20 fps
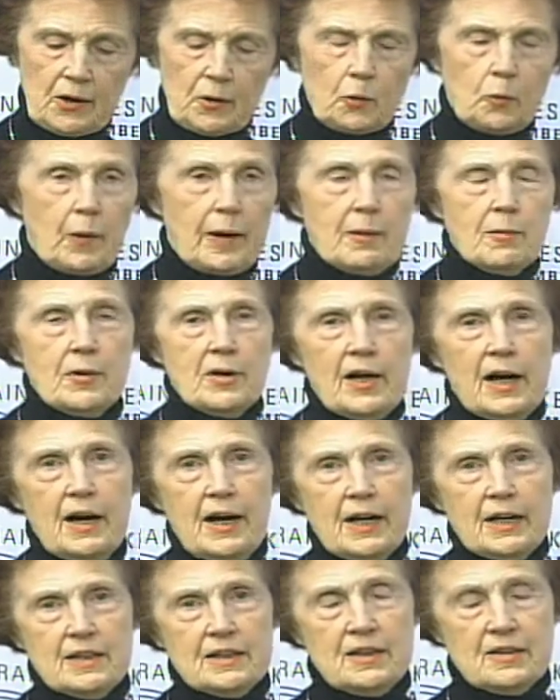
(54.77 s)
We were
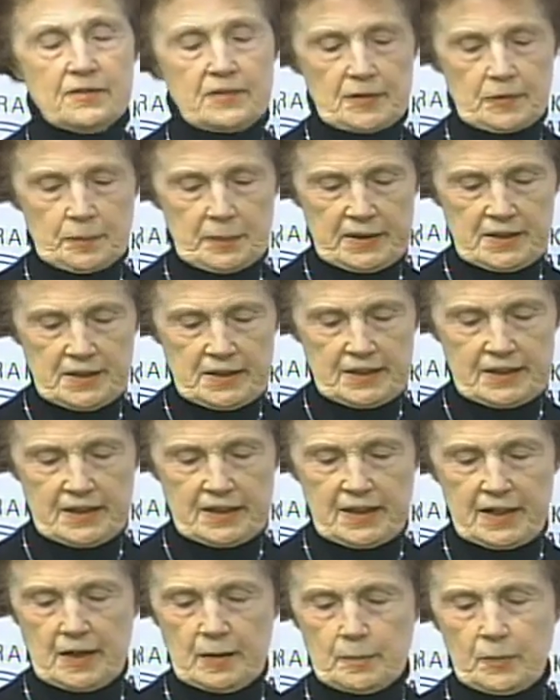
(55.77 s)
active in
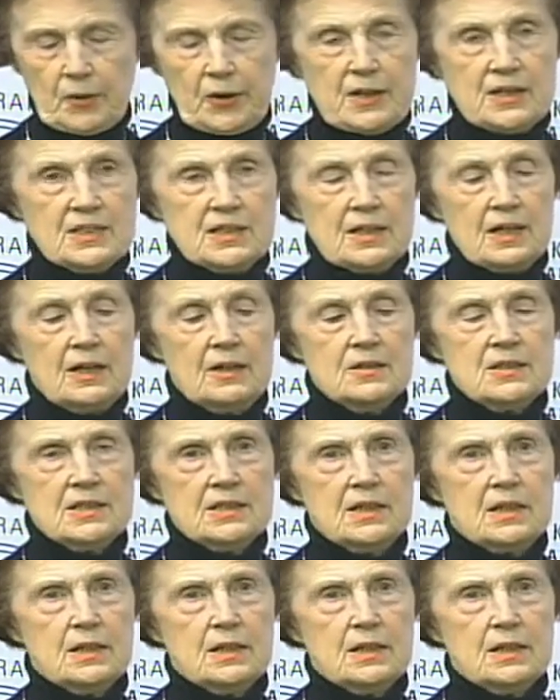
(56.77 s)
PTA, Boy Scouts,